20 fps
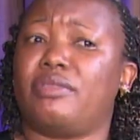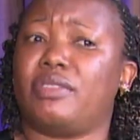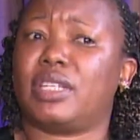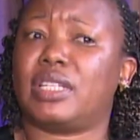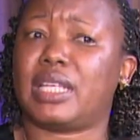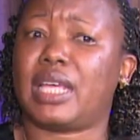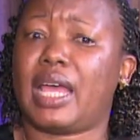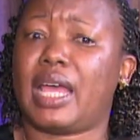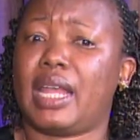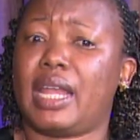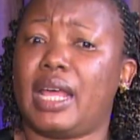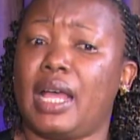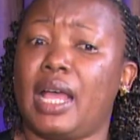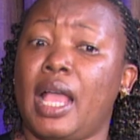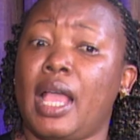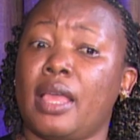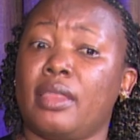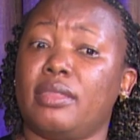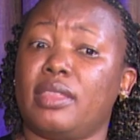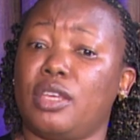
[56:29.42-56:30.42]
loving Diana.
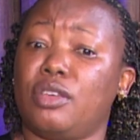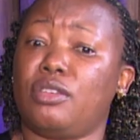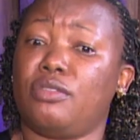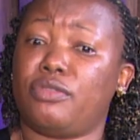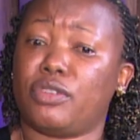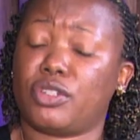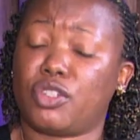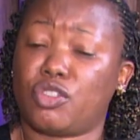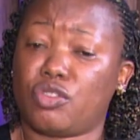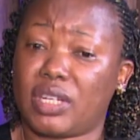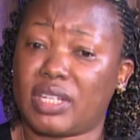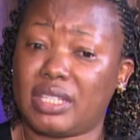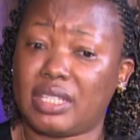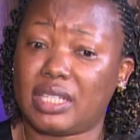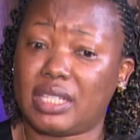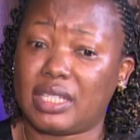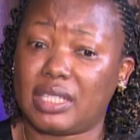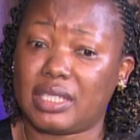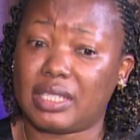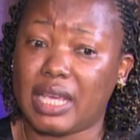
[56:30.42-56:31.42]
Thank you for
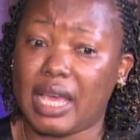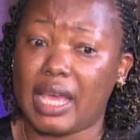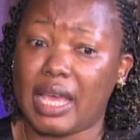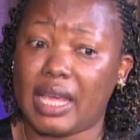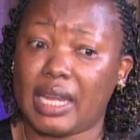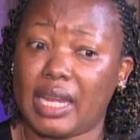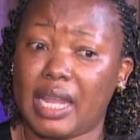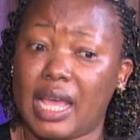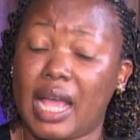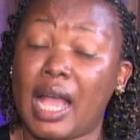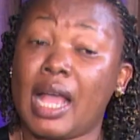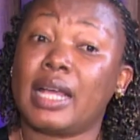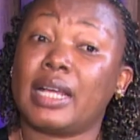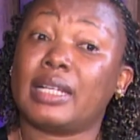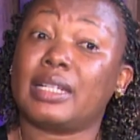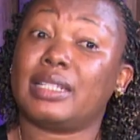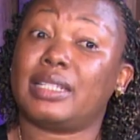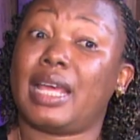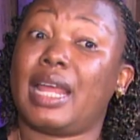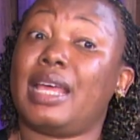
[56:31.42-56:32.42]
trusting Diana.
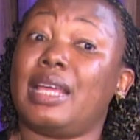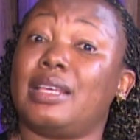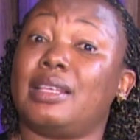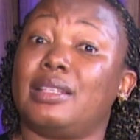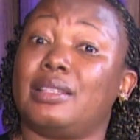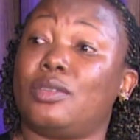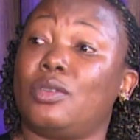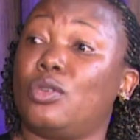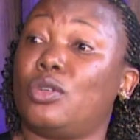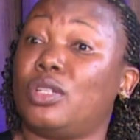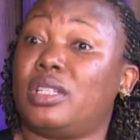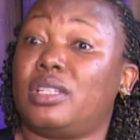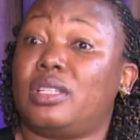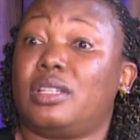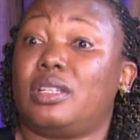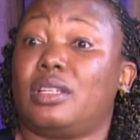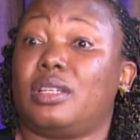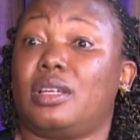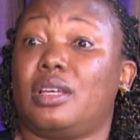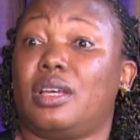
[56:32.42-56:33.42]
Diana is
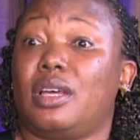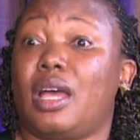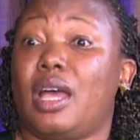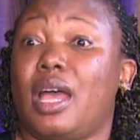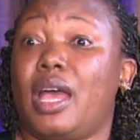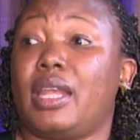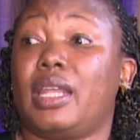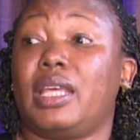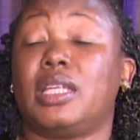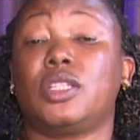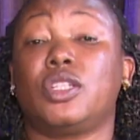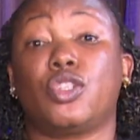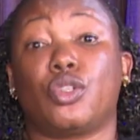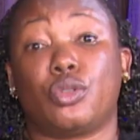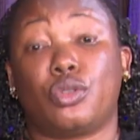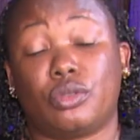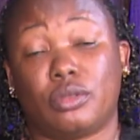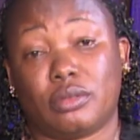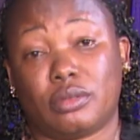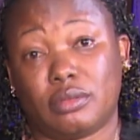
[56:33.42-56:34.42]
not an
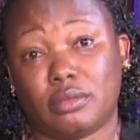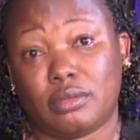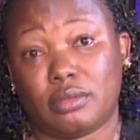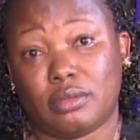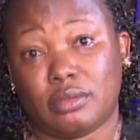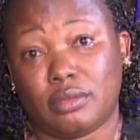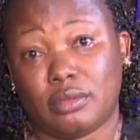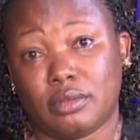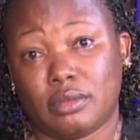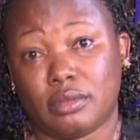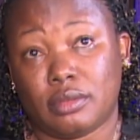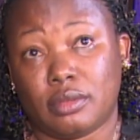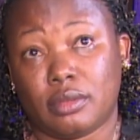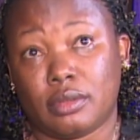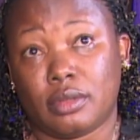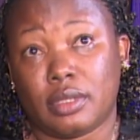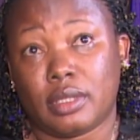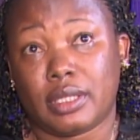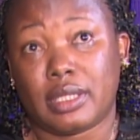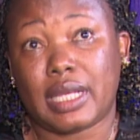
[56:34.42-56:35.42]
angel.
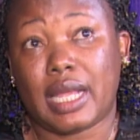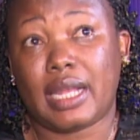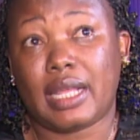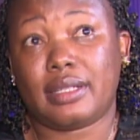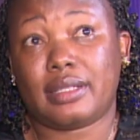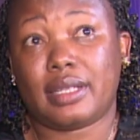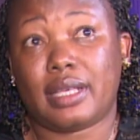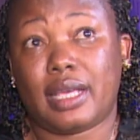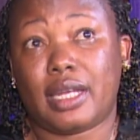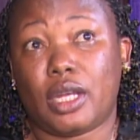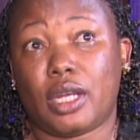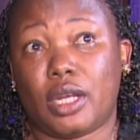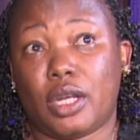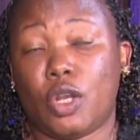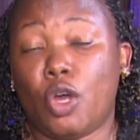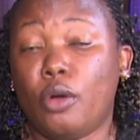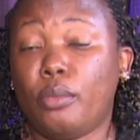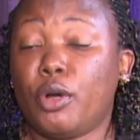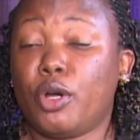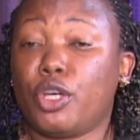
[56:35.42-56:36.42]
Diana is a
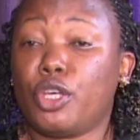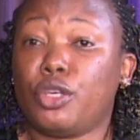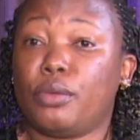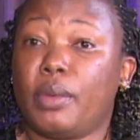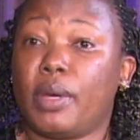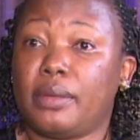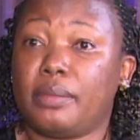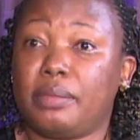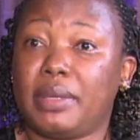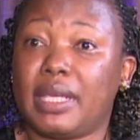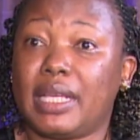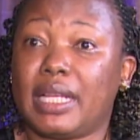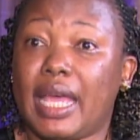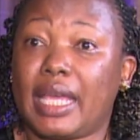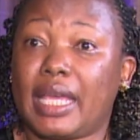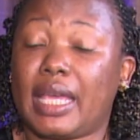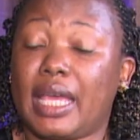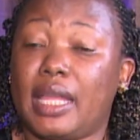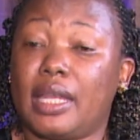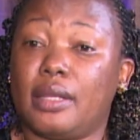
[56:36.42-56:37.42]
normal human being
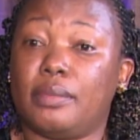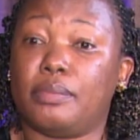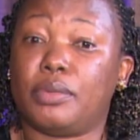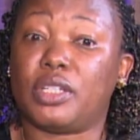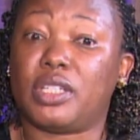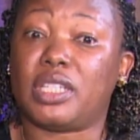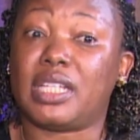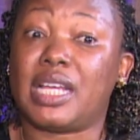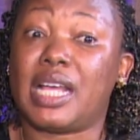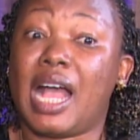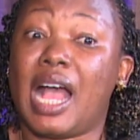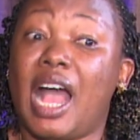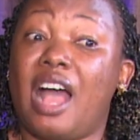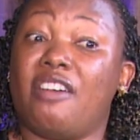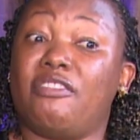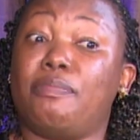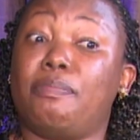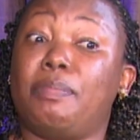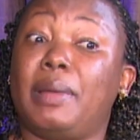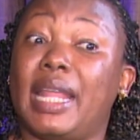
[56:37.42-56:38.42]
like anybody.
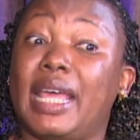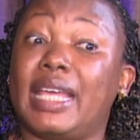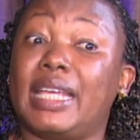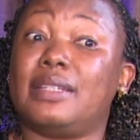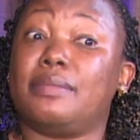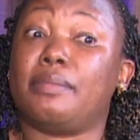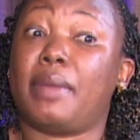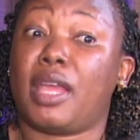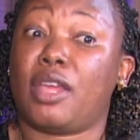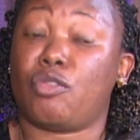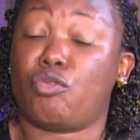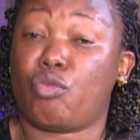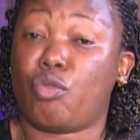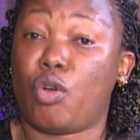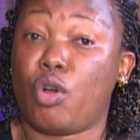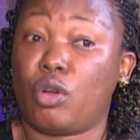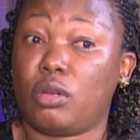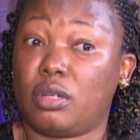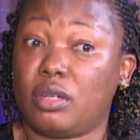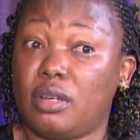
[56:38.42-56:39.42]
I've played my
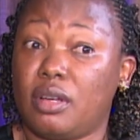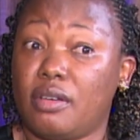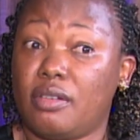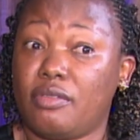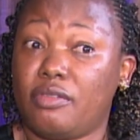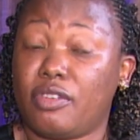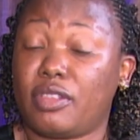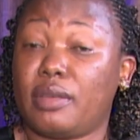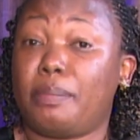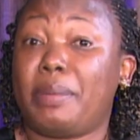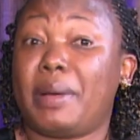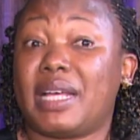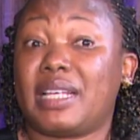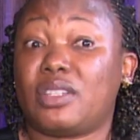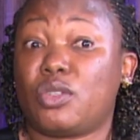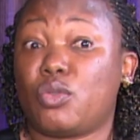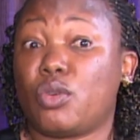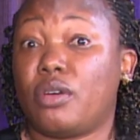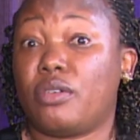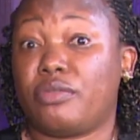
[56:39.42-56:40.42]
role for the
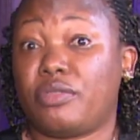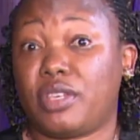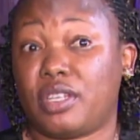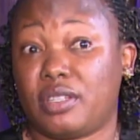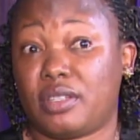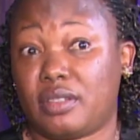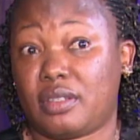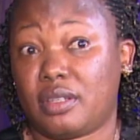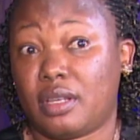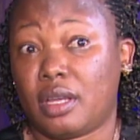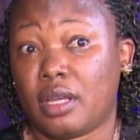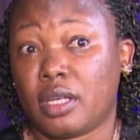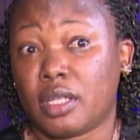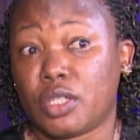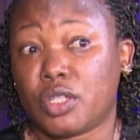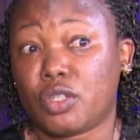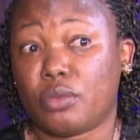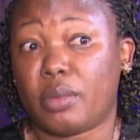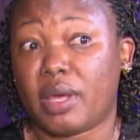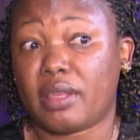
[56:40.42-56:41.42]
past 12 years
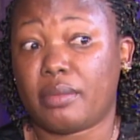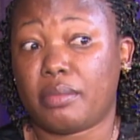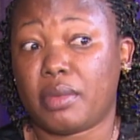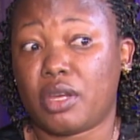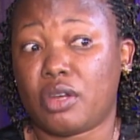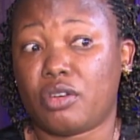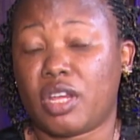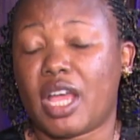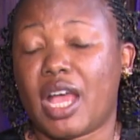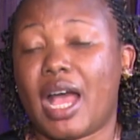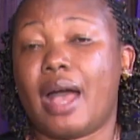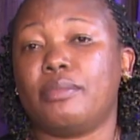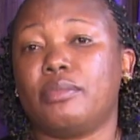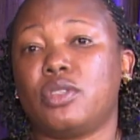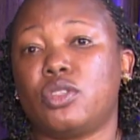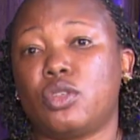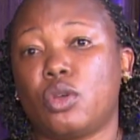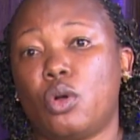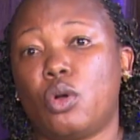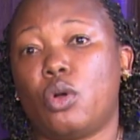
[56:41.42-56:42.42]
to Mother Mary.
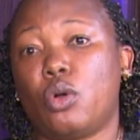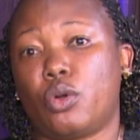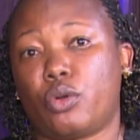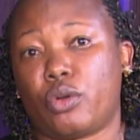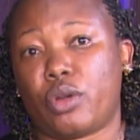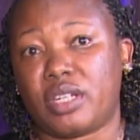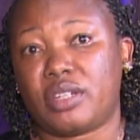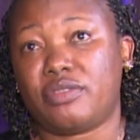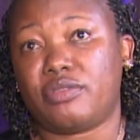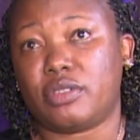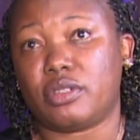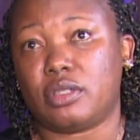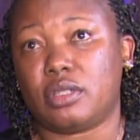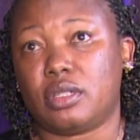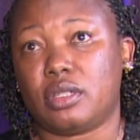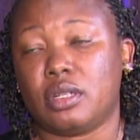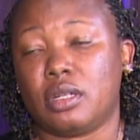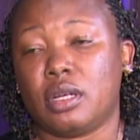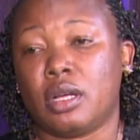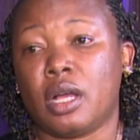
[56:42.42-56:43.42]
I'm so
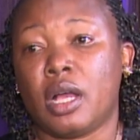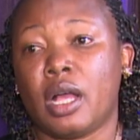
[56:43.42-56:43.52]
grateful.